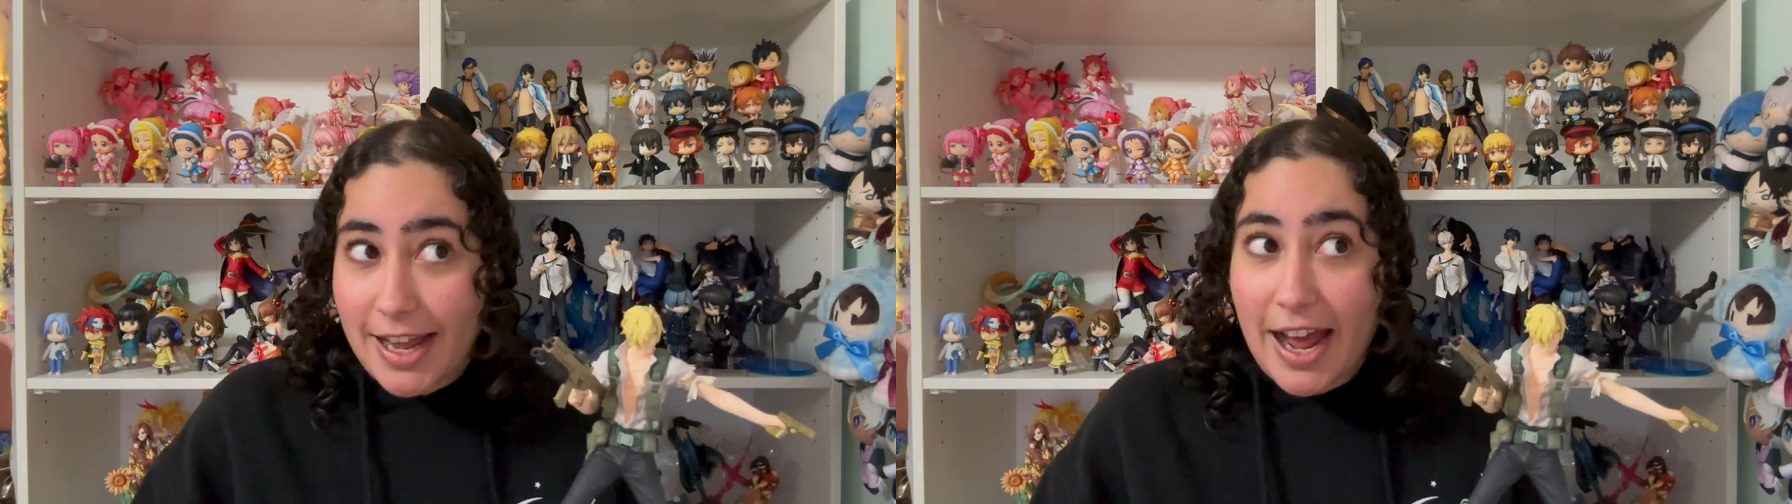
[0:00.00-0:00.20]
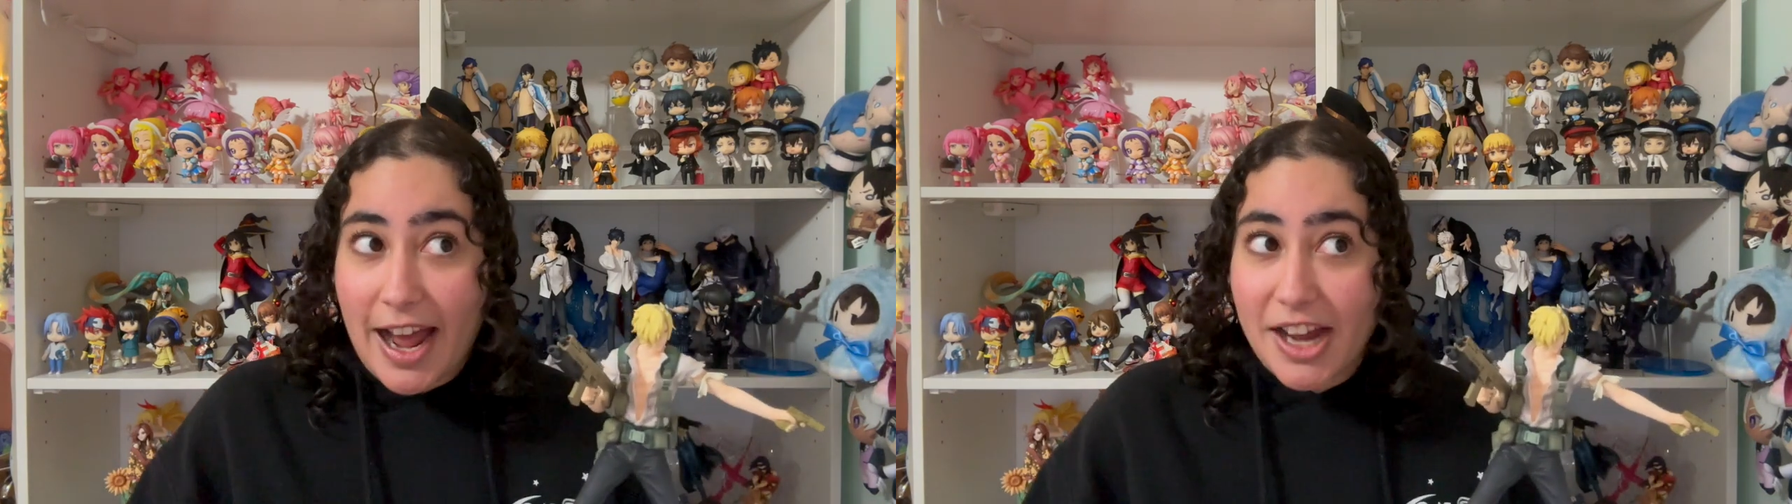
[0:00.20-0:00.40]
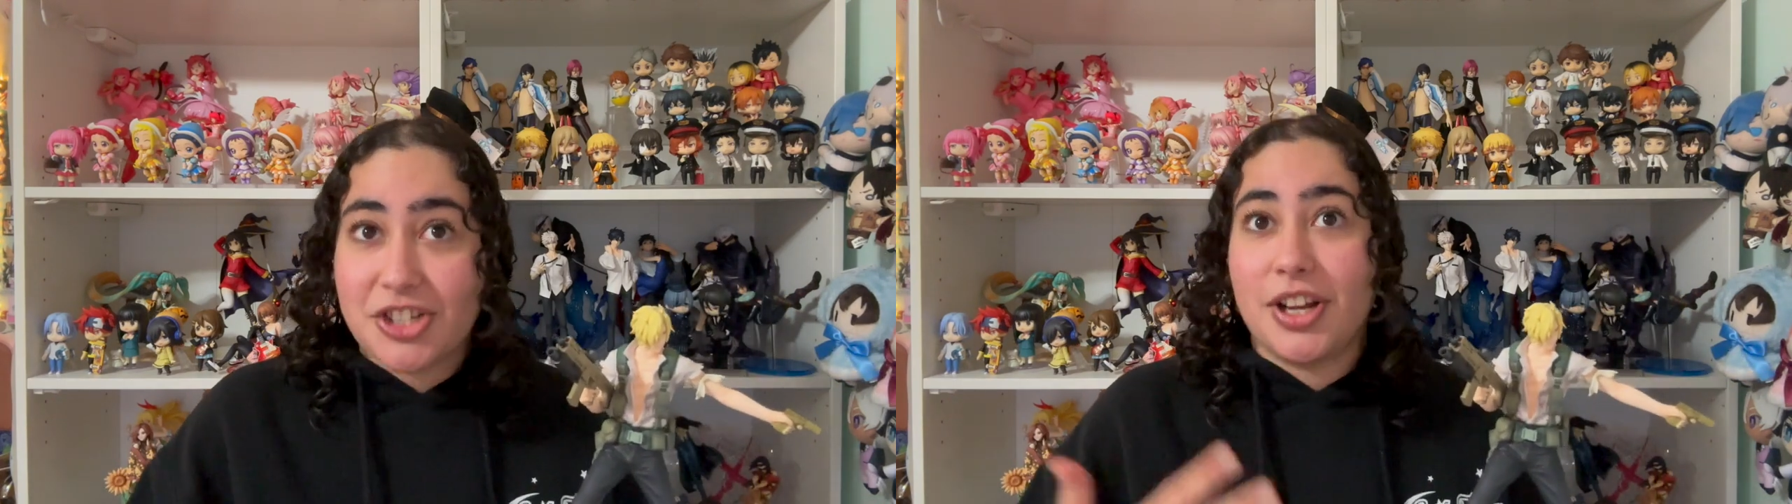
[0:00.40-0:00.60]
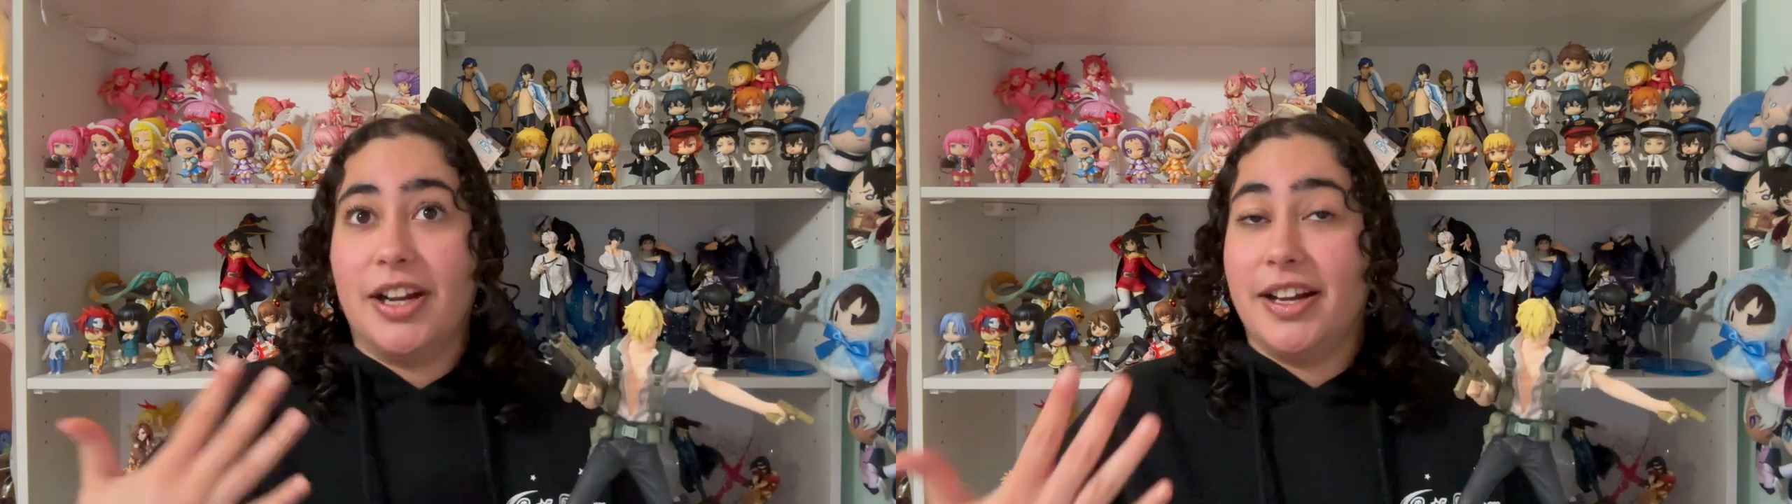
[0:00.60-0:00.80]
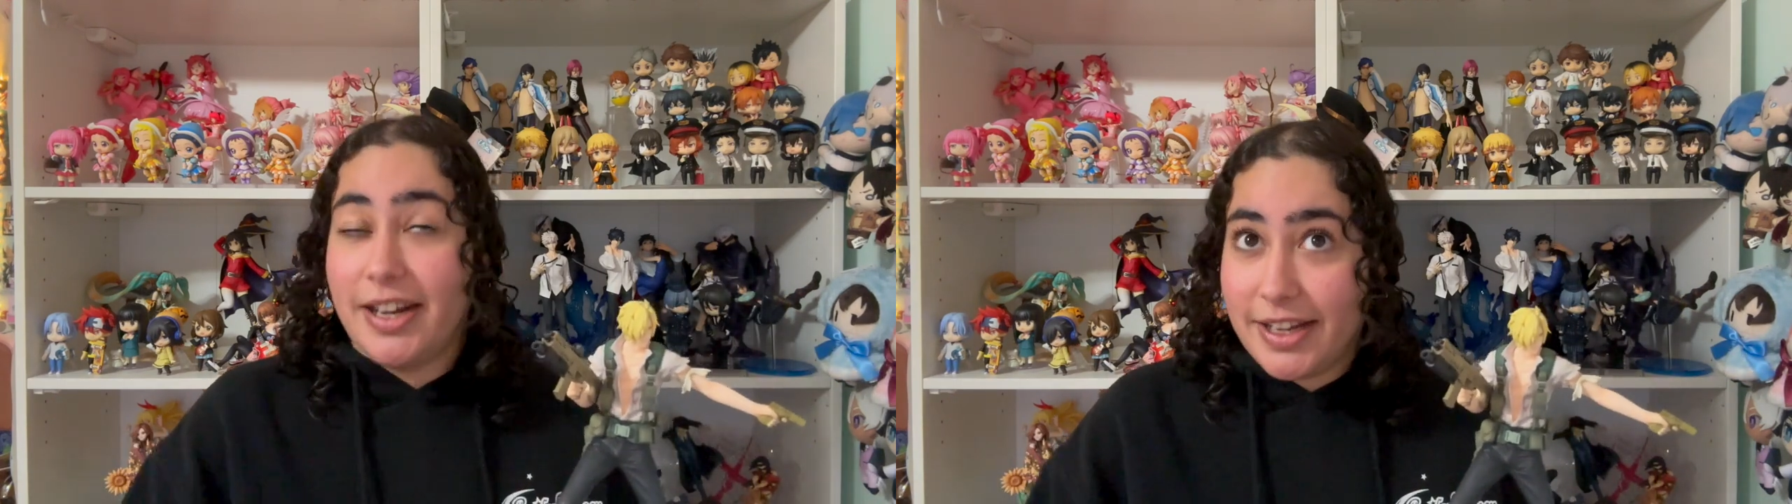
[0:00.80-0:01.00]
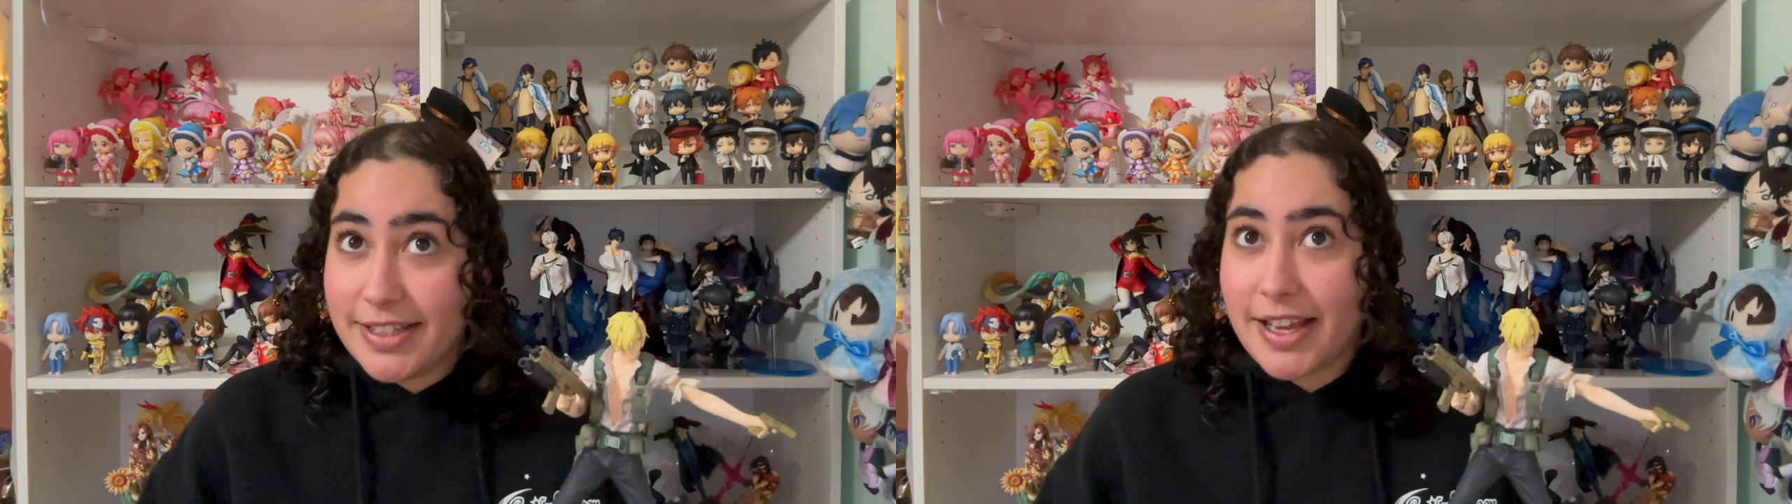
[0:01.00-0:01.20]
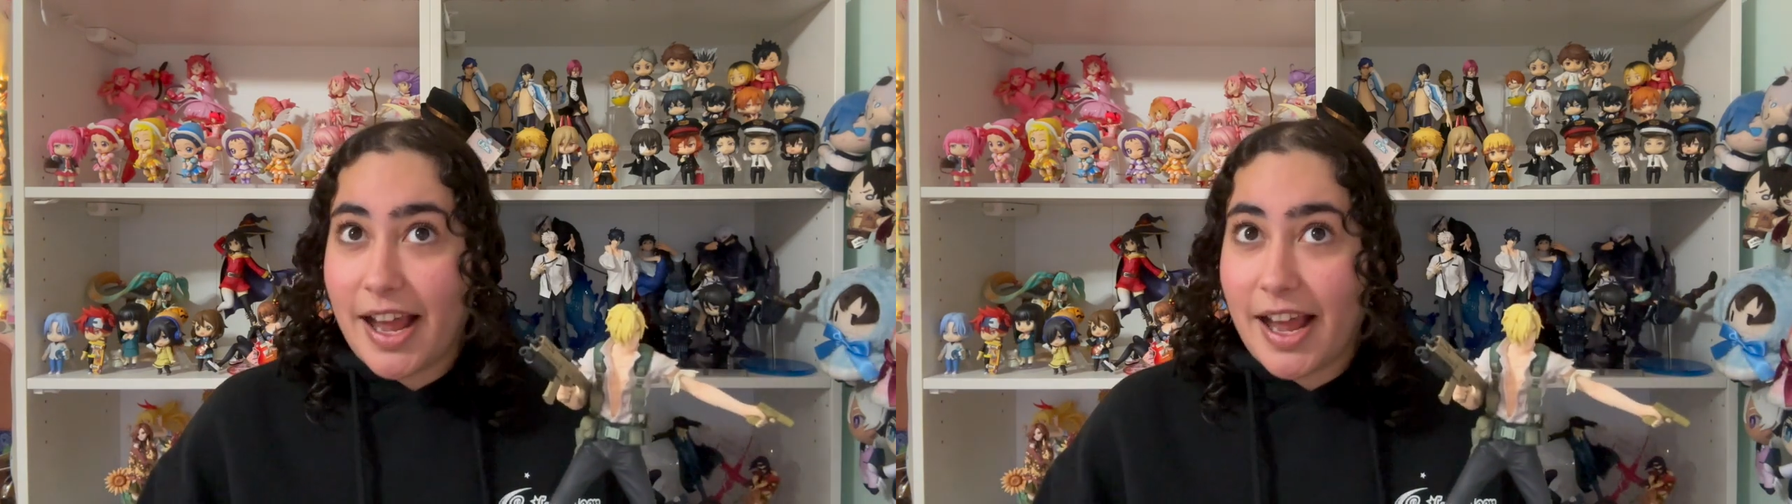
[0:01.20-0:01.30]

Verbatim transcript: Ash and it is a